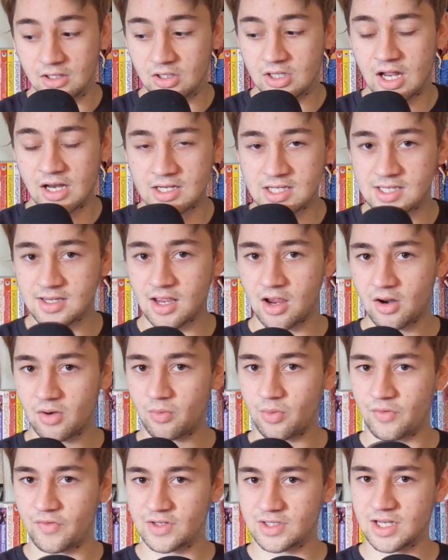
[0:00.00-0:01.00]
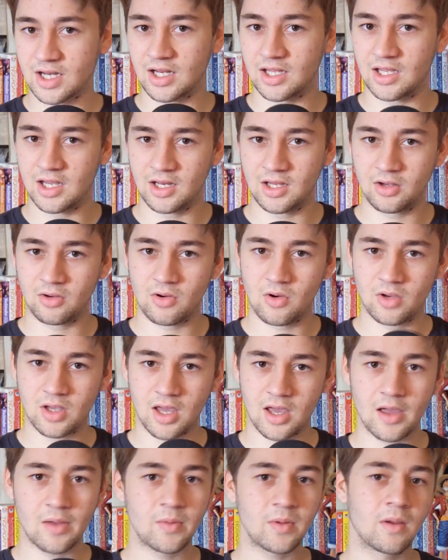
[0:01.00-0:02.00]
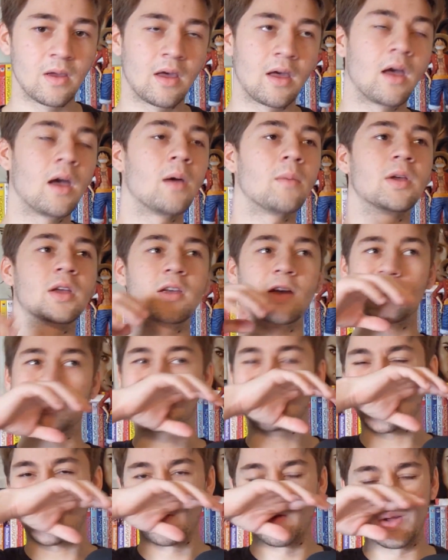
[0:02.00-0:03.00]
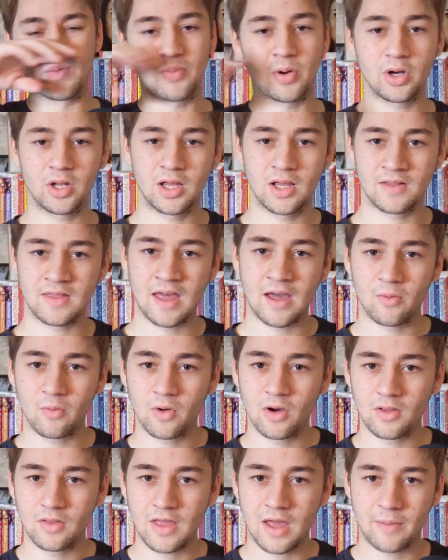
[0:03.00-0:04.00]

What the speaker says: you're kind of scared if it's going to get here okay, because they only put it in that